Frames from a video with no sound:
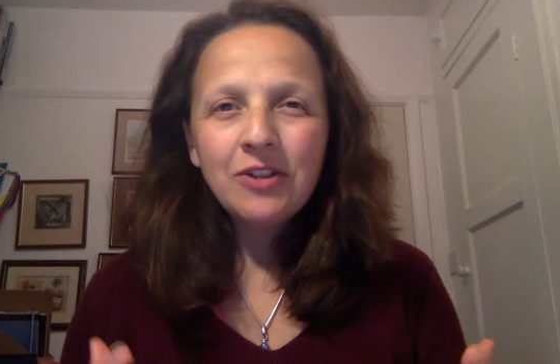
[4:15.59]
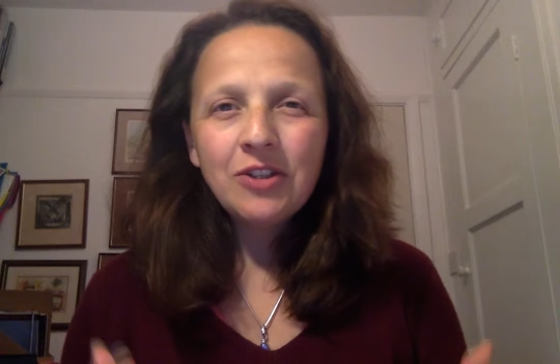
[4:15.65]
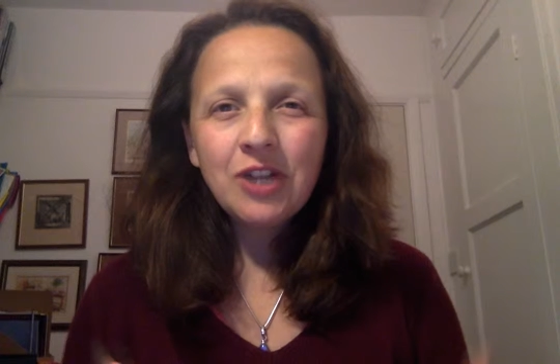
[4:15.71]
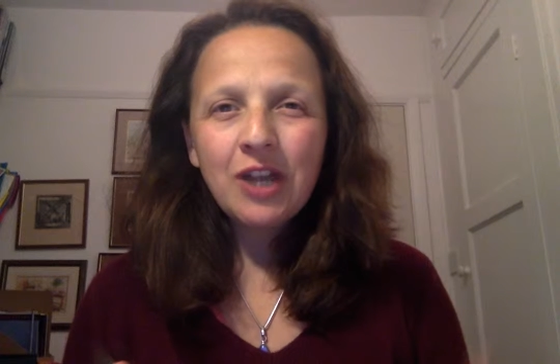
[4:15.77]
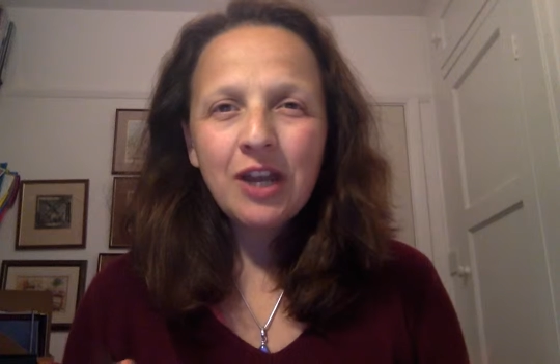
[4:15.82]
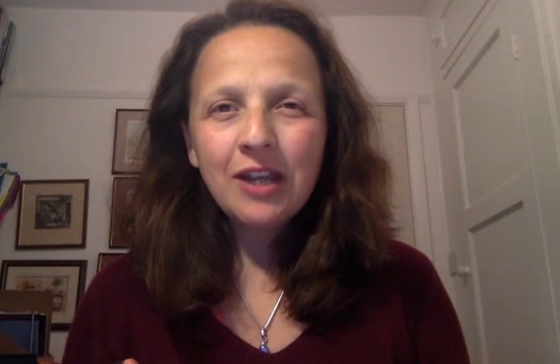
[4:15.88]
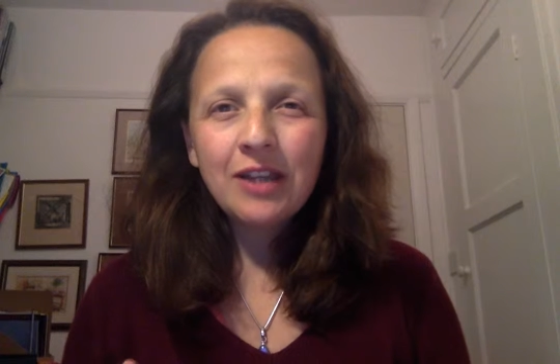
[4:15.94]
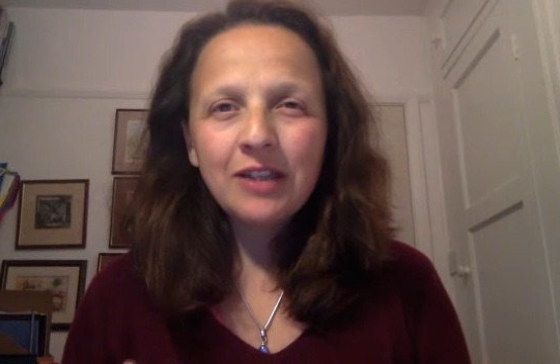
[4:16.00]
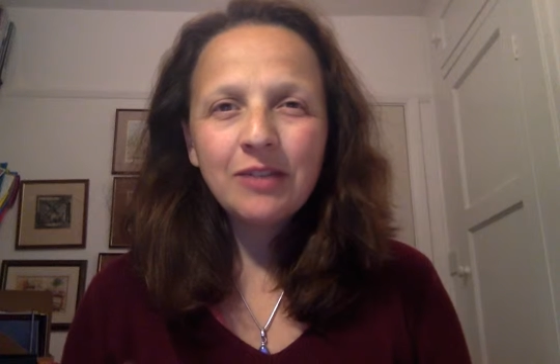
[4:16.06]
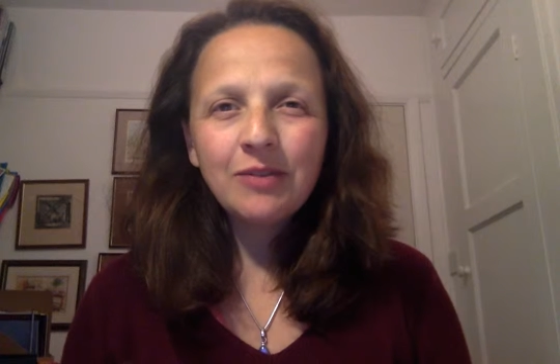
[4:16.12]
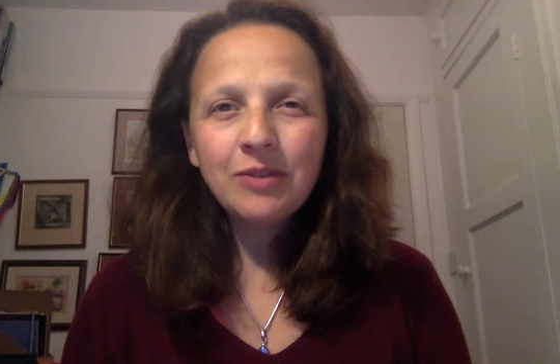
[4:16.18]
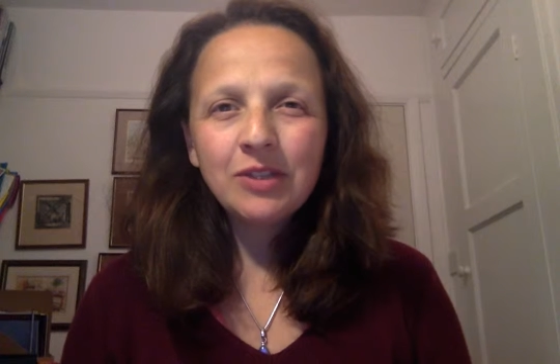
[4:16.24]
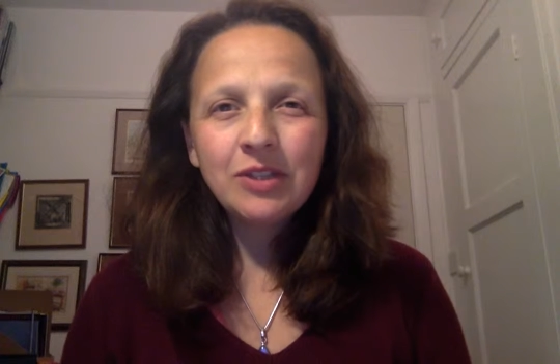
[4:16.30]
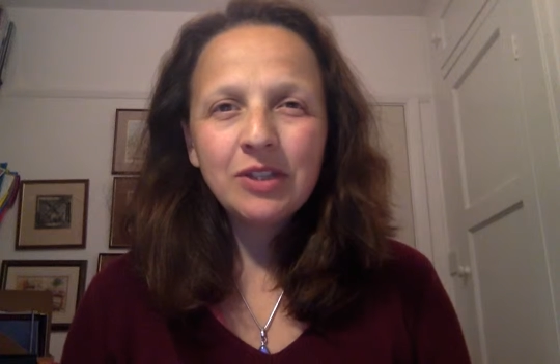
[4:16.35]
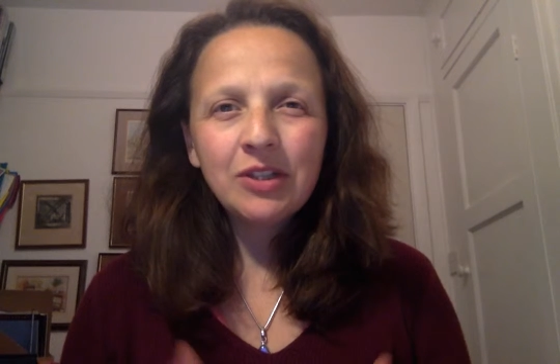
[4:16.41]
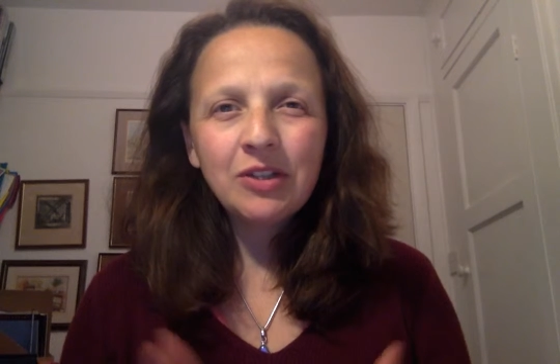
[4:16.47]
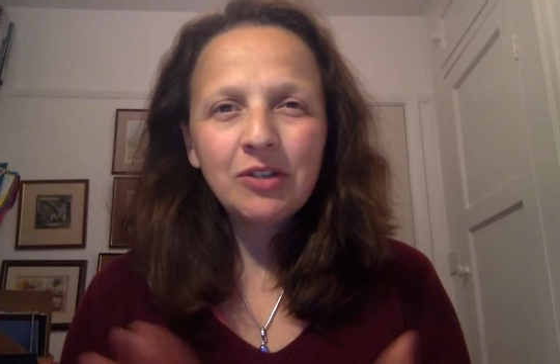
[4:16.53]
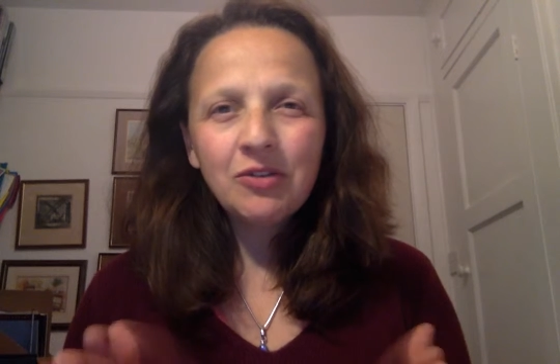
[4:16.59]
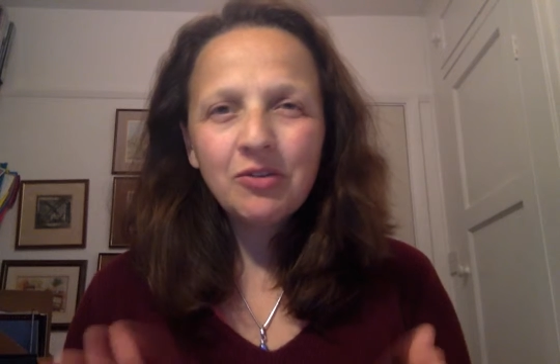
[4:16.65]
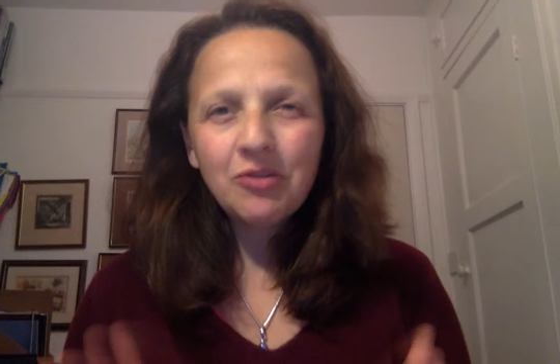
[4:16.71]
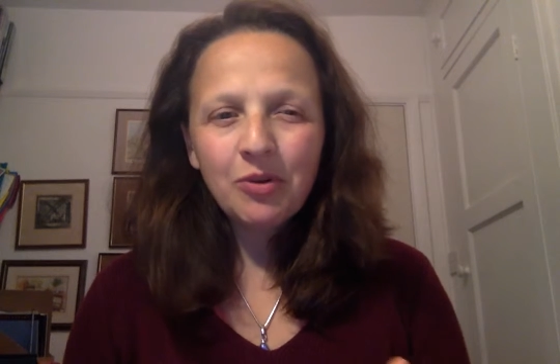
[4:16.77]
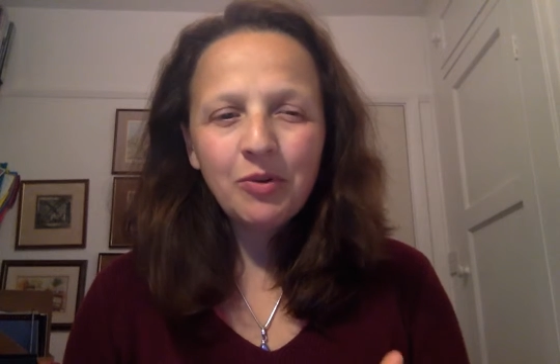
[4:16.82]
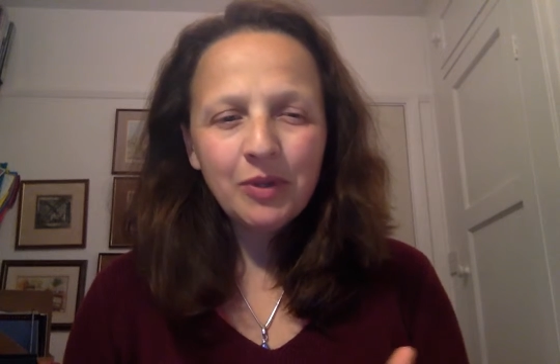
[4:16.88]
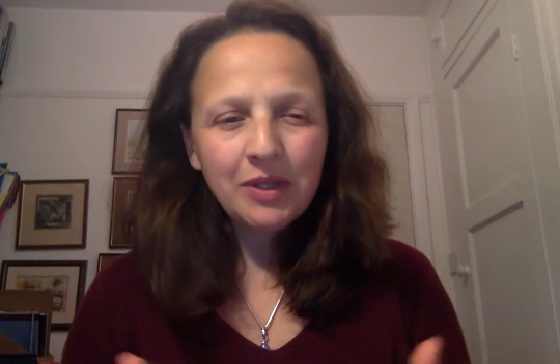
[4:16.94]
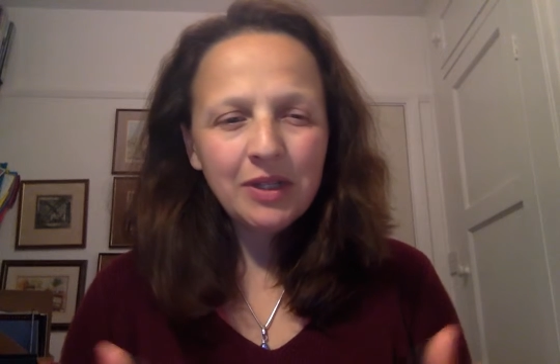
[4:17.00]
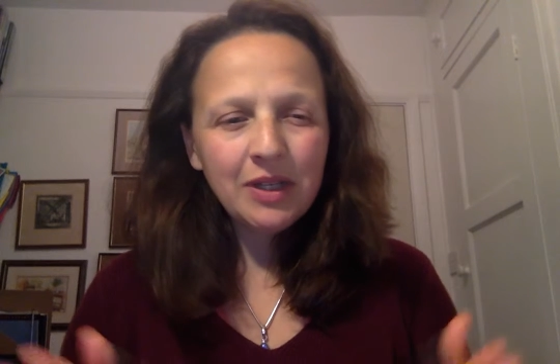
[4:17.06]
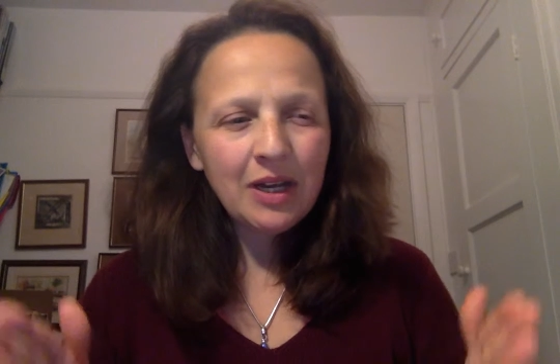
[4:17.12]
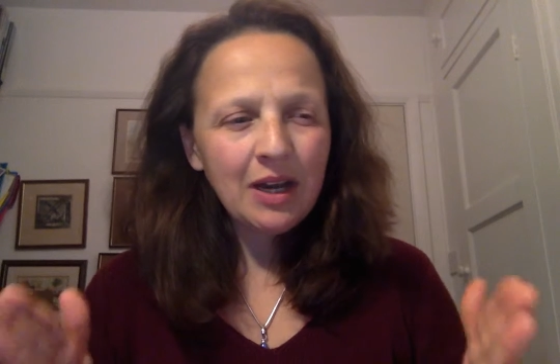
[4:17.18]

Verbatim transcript: checked it was congruent